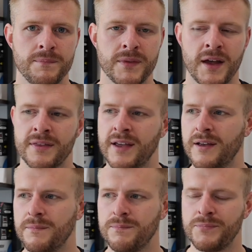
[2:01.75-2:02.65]
I
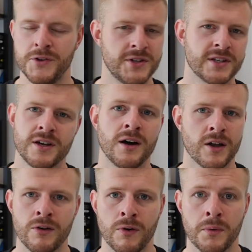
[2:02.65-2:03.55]
think you just can't
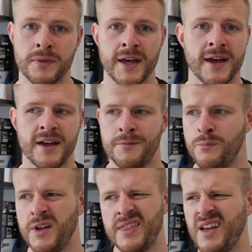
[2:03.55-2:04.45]
go wrong with that. And
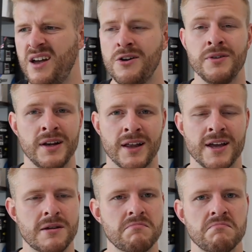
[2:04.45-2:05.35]
when they're only
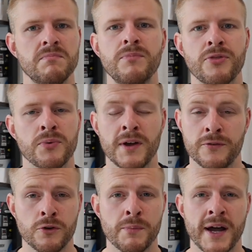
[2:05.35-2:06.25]
like
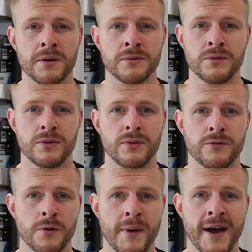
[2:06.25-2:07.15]
£3 or £4
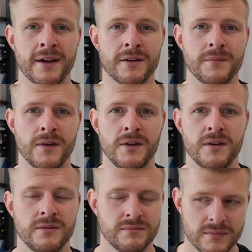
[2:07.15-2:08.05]
for a pack,
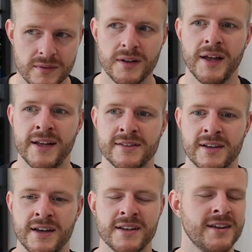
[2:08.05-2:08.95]
it's
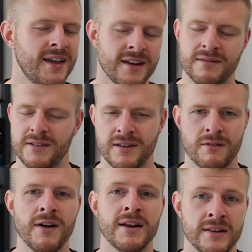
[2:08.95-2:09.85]
a
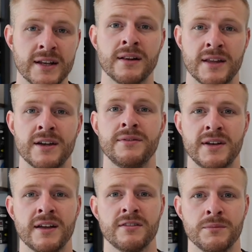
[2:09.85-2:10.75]
great little gift to
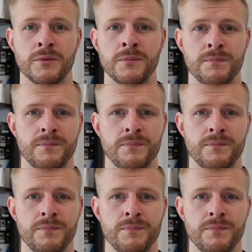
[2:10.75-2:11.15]
get someone.